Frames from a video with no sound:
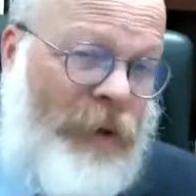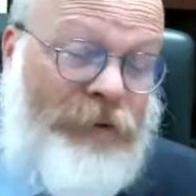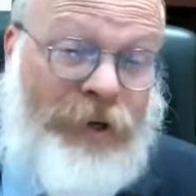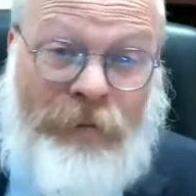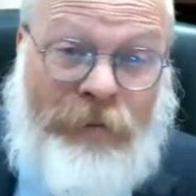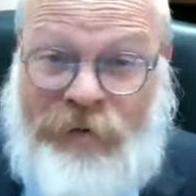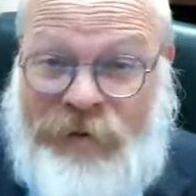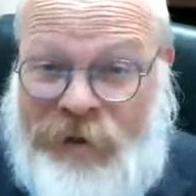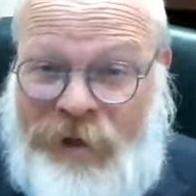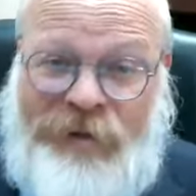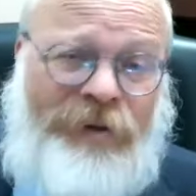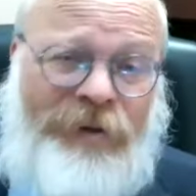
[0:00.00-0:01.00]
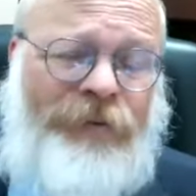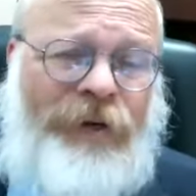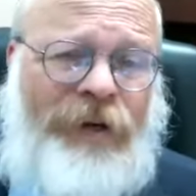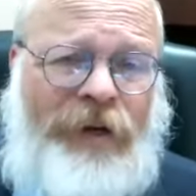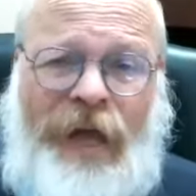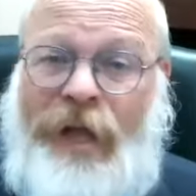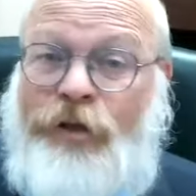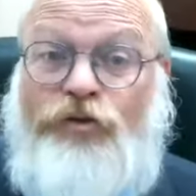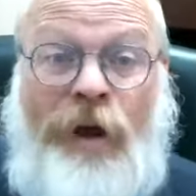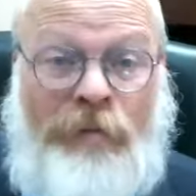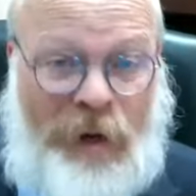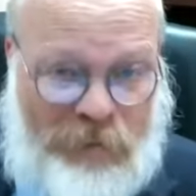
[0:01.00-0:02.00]
Hashem says, look, I'll
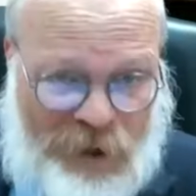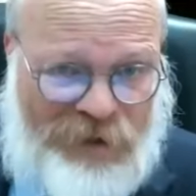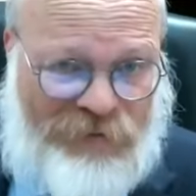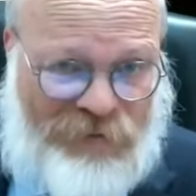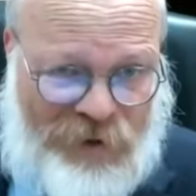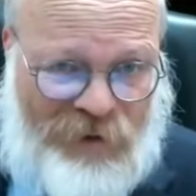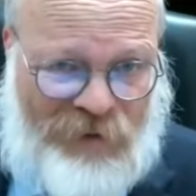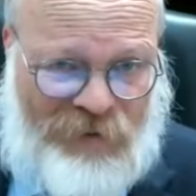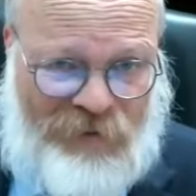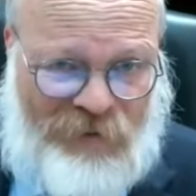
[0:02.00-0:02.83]
try my best for you.